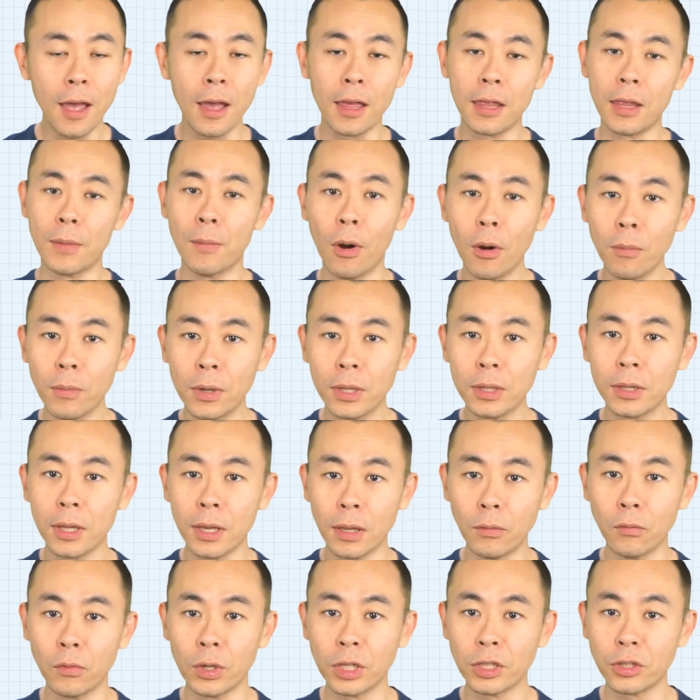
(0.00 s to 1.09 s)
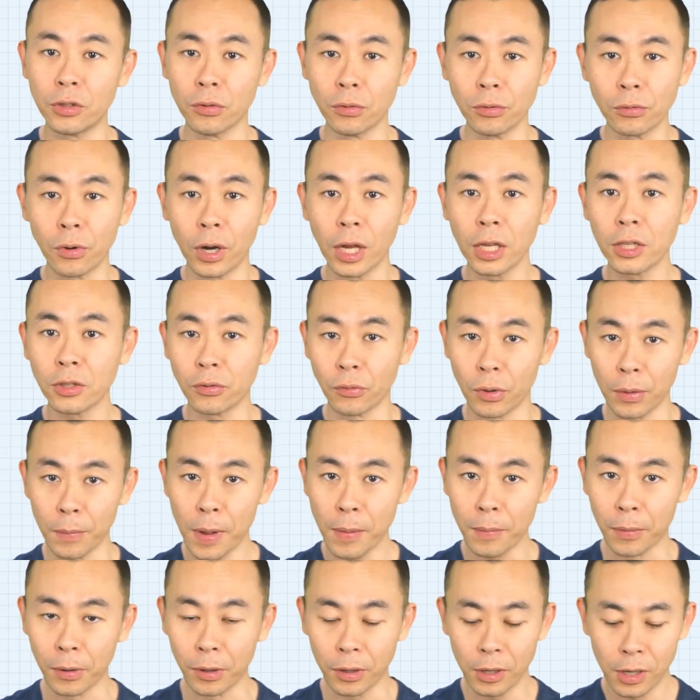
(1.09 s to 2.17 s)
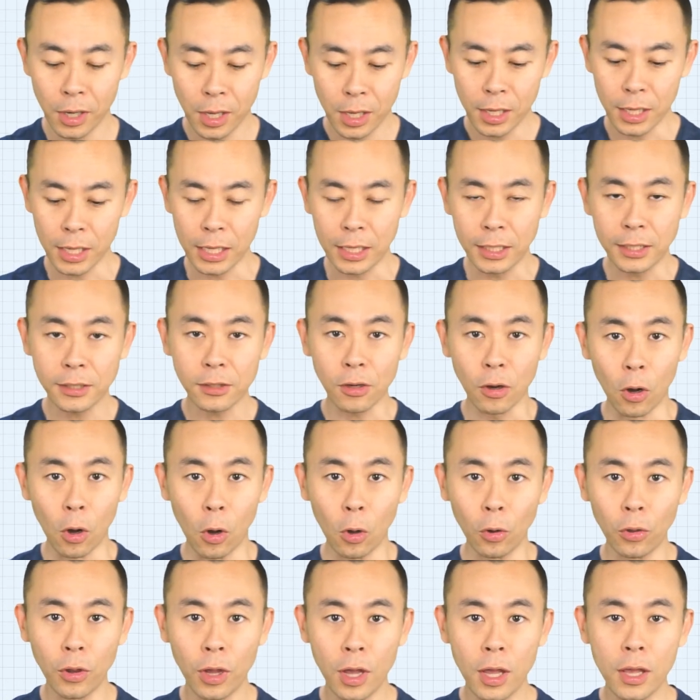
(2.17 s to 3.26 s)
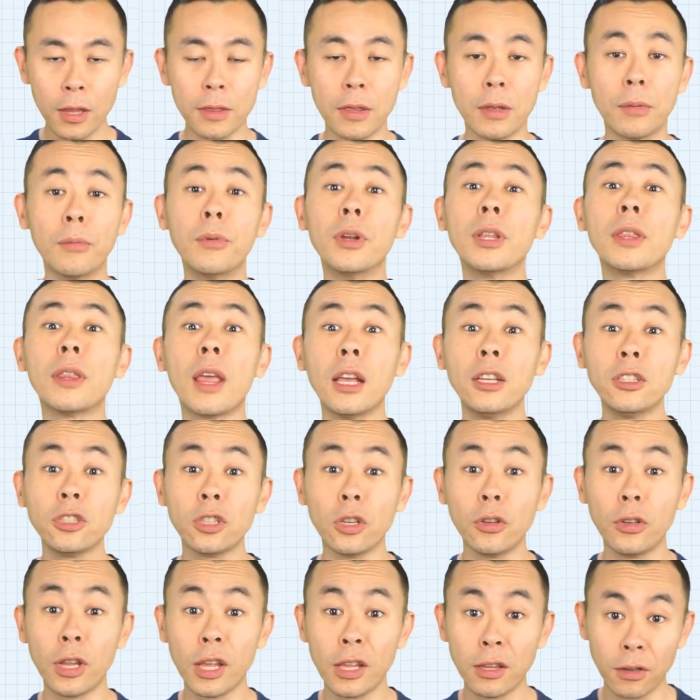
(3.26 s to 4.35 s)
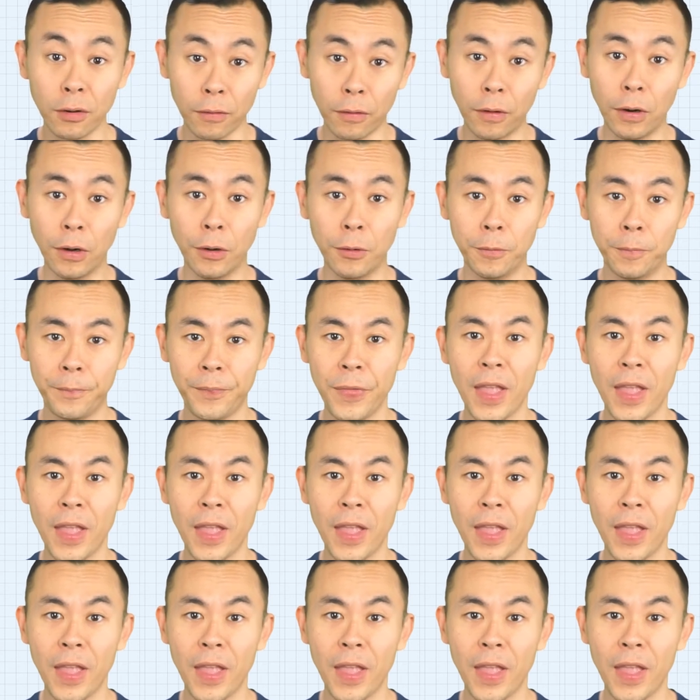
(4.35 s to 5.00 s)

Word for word: and the moment in which you try to remember is called the retention interval.